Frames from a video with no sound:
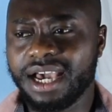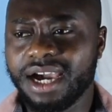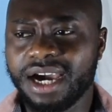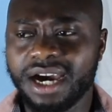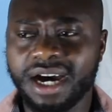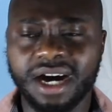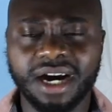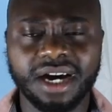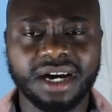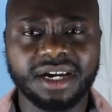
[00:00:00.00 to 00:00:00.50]

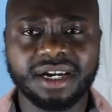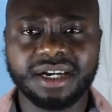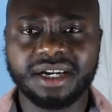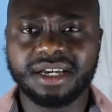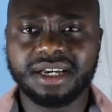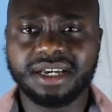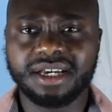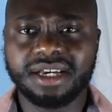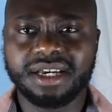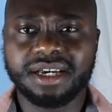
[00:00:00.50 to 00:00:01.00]
blah,
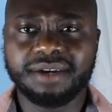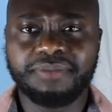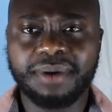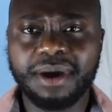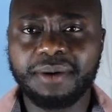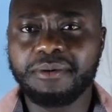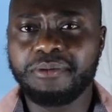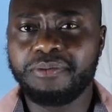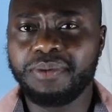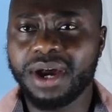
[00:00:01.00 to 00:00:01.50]

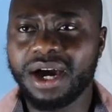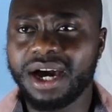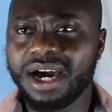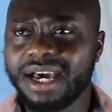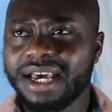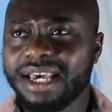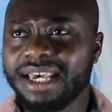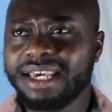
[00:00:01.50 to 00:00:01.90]
blah, blah.